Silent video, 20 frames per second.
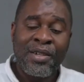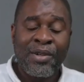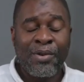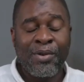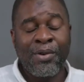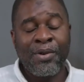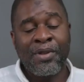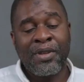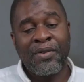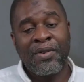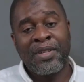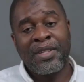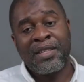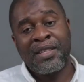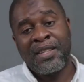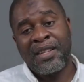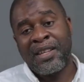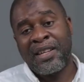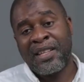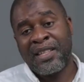or they
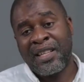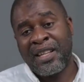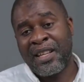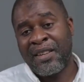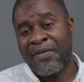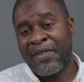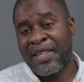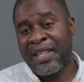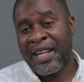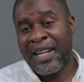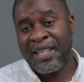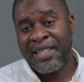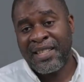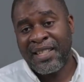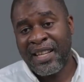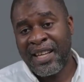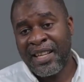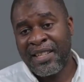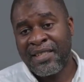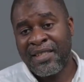registered it as an
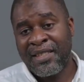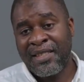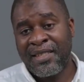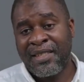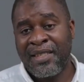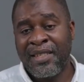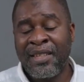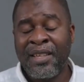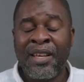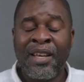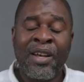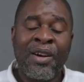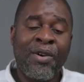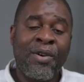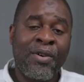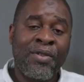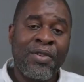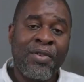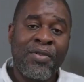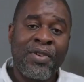advertising agency,
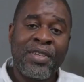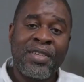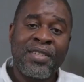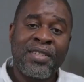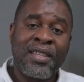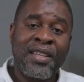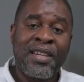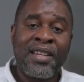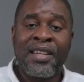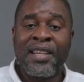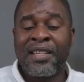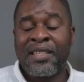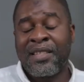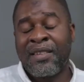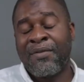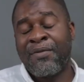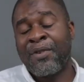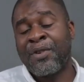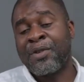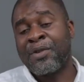or they registered it as
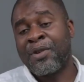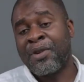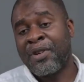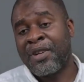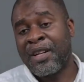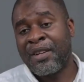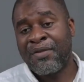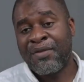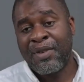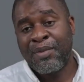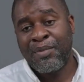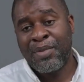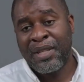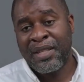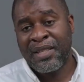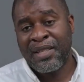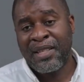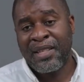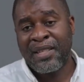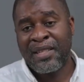photography
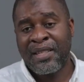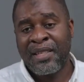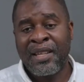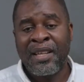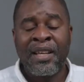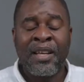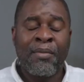business.